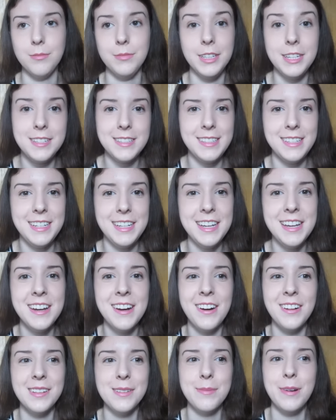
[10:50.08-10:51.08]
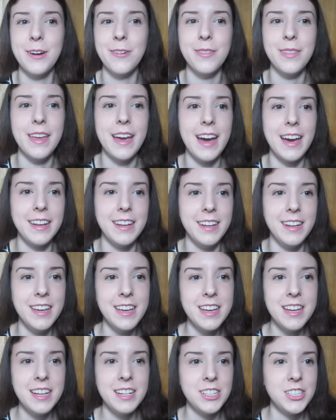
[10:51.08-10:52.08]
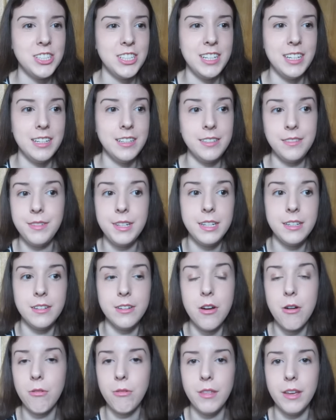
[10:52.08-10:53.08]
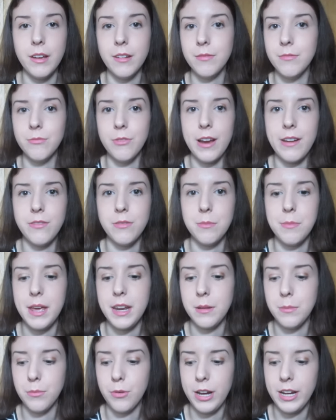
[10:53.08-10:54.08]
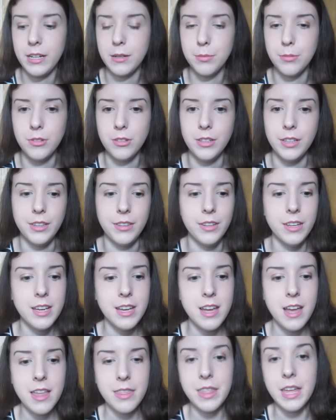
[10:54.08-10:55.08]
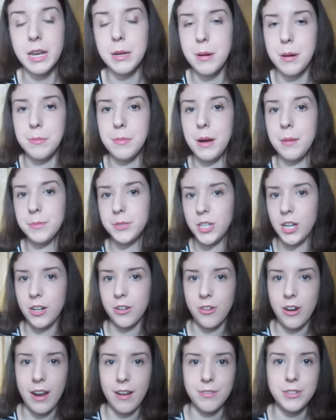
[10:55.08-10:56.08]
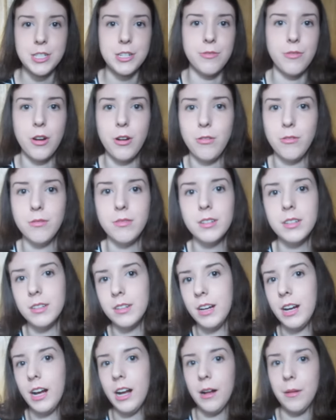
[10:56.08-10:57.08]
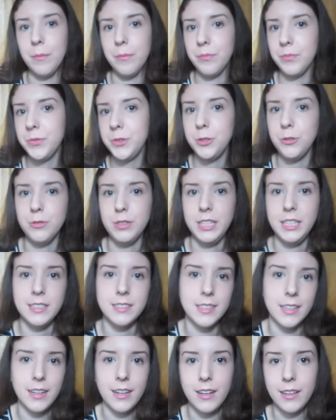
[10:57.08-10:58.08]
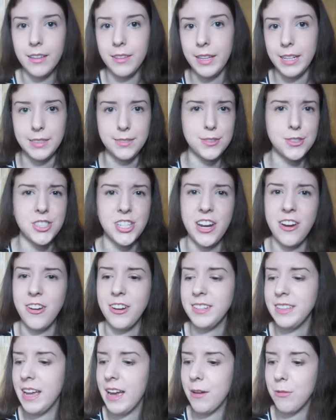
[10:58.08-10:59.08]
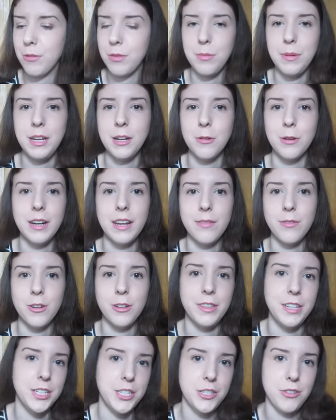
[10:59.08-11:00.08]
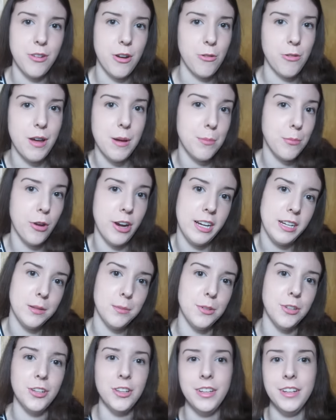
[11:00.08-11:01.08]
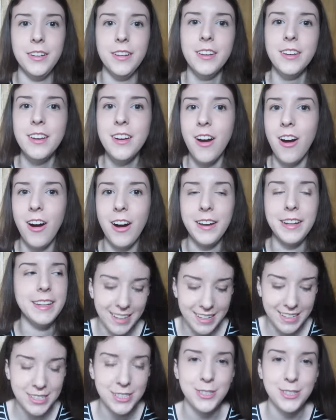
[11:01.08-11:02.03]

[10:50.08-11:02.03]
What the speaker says: Lindsay all about that, and she didn't know that raven meant unbreakable. And then on my mom's autograph she wrote, "To Lisa, thanks for sharing that with me," or whatever, and then she wrote unbreakable and on it.